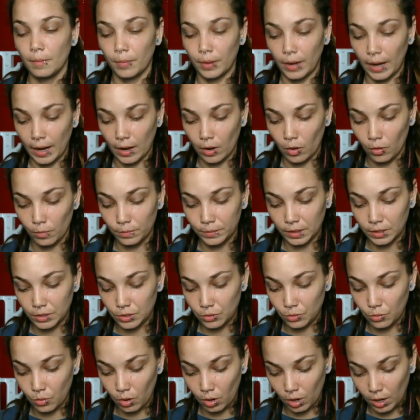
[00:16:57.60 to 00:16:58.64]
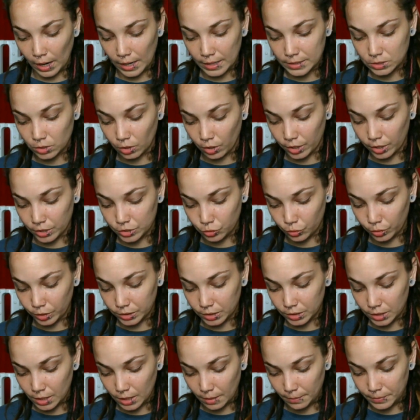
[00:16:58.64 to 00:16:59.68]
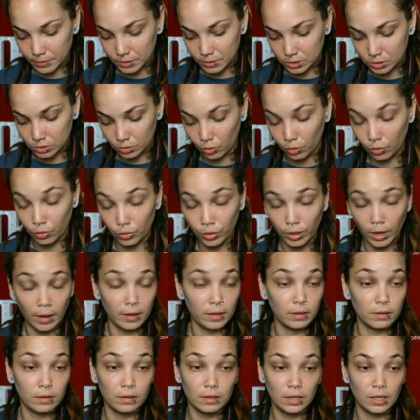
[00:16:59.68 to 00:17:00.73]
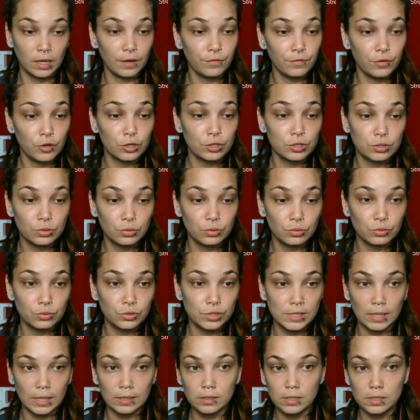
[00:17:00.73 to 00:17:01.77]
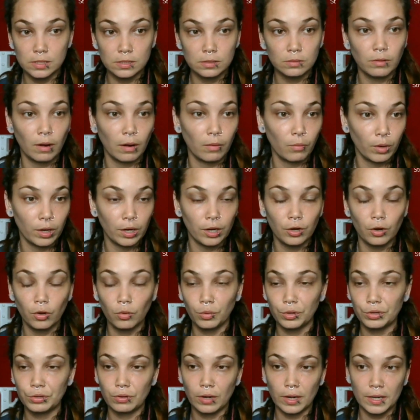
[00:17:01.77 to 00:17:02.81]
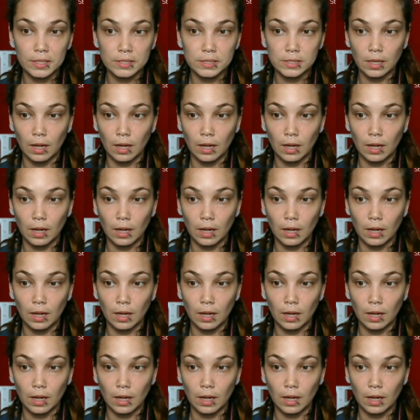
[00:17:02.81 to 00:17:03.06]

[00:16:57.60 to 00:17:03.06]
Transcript: But I hope that you guys are enjoying the episode and give your 2 cents too. I want to know what you guys